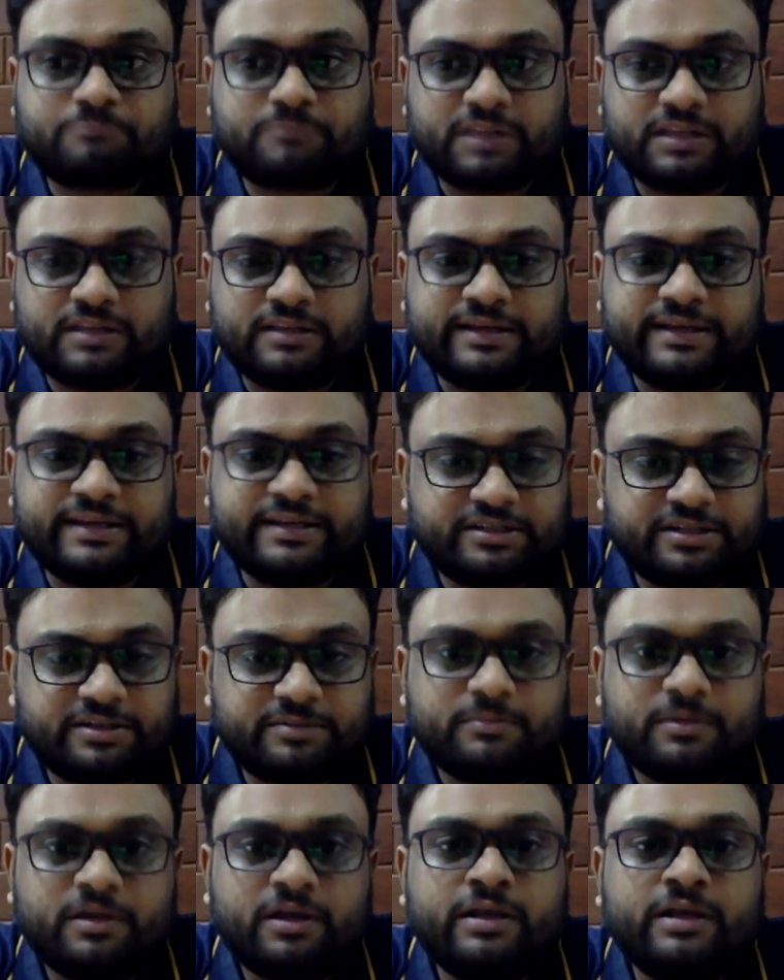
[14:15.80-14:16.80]
the GitHub.
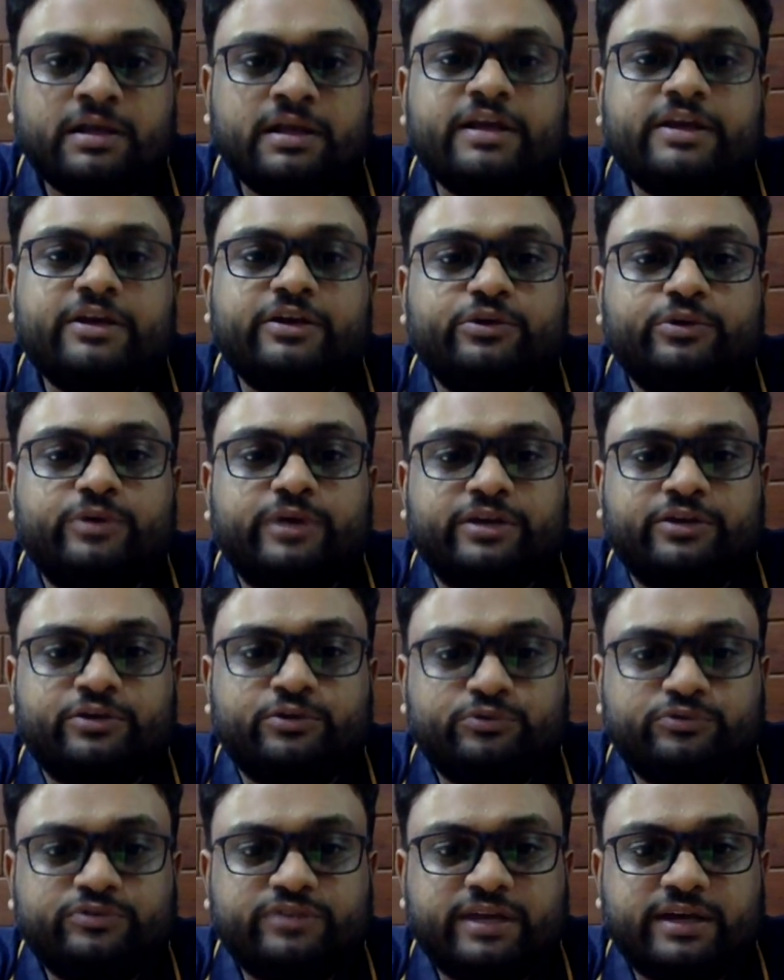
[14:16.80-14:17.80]
You can
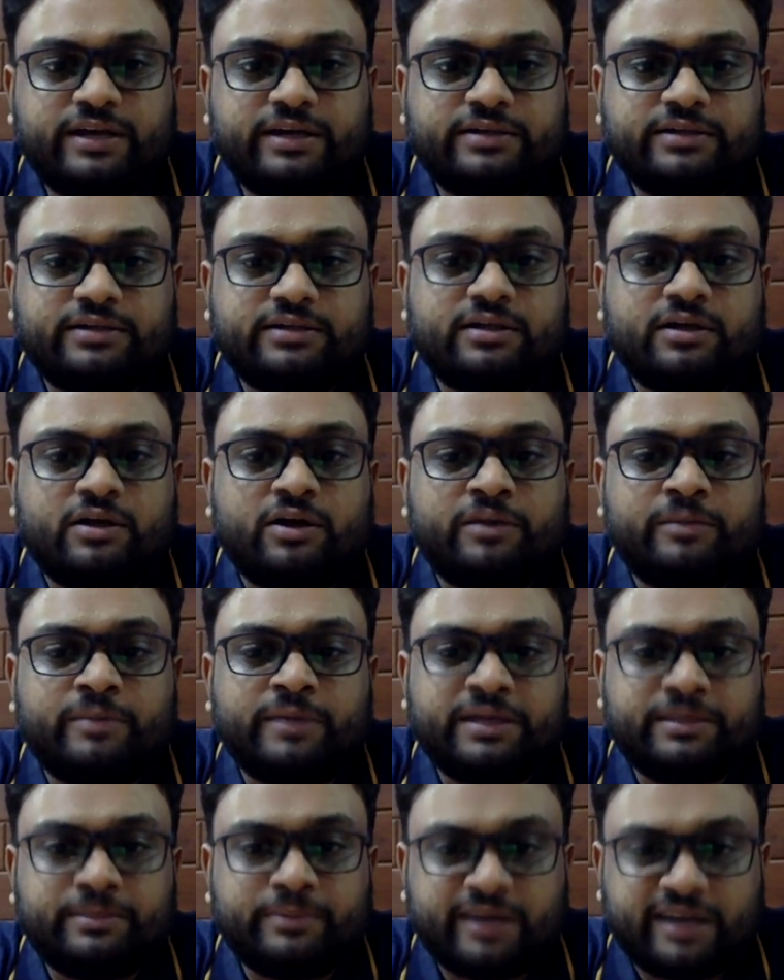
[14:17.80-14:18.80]
use that on
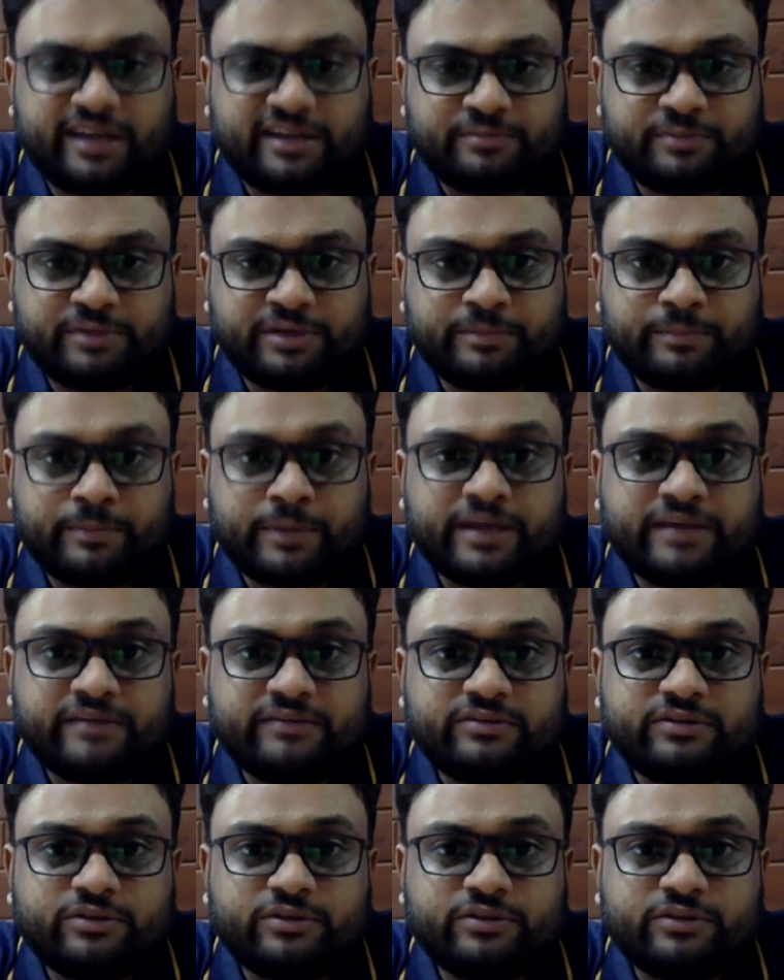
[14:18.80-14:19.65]
multiple Raspberry Pis.